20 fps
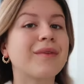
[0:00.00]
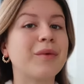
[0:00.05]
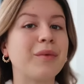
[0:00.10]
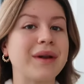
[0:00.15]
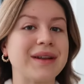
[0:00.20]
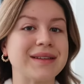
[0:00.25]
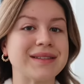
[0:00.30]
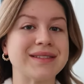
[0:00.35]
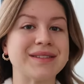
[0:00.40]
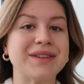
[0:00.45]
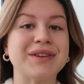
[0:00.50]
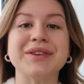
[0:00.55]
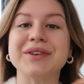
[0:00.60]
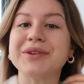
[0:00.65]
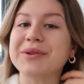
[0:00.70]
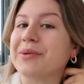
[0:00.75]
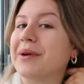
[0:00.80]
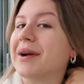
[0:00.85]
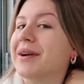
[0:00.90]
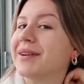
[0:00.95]
what else is there to
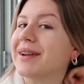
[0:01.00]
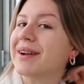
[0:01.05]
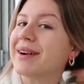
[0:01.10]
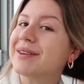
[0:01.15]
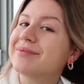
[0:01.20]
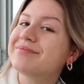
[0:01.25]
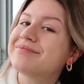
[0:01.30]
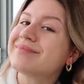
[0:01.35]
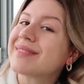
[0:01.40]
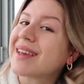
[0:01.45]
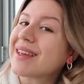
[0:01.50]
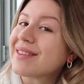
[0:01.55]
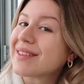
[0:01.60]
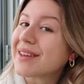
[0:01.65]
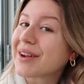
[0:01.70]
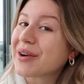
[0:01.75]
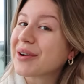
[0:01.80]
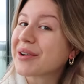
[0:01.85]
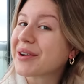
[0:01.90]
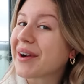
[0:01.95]
do around here other
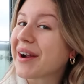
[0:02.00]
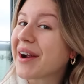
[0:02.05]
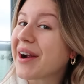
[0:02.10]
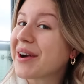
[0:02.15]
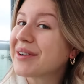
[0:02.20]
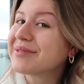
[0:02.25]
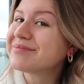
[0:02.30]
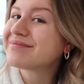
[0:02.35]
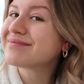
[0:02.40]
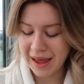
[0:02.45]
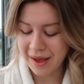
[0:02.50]
than curl your hair?